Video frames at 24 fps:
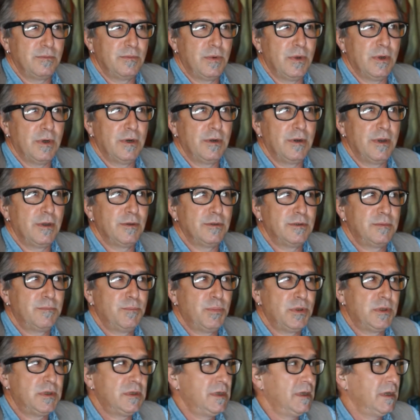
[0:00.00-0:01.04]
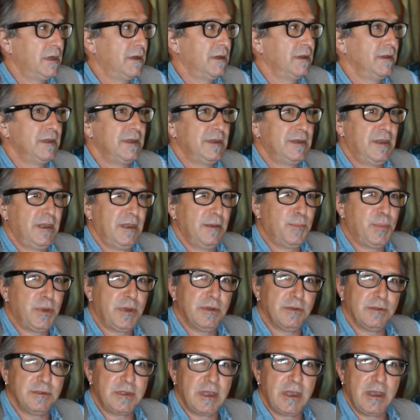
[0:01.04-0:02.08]
were no particularly
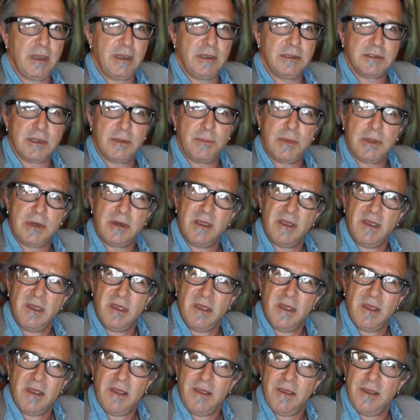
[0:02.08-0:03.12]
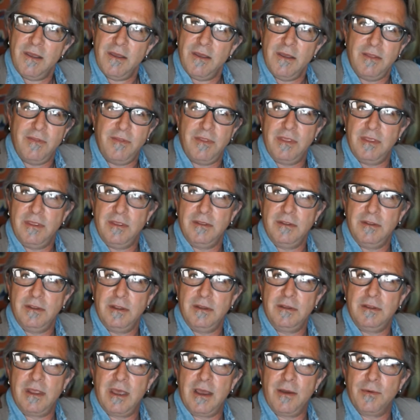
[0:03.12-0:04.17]
typical days. I mean,
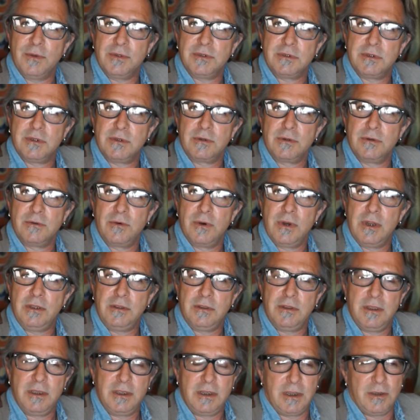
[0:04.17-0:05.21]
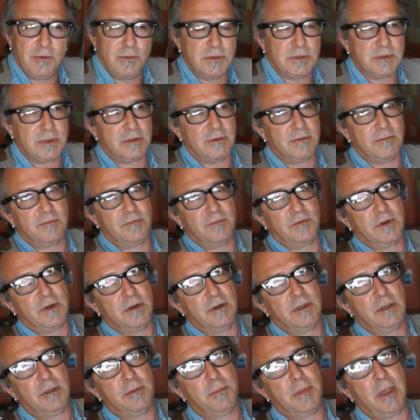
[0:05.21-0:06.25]
that was the great thing. It was a
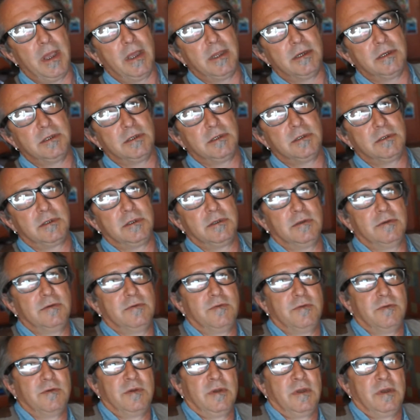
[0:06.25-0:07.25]
very imaginative,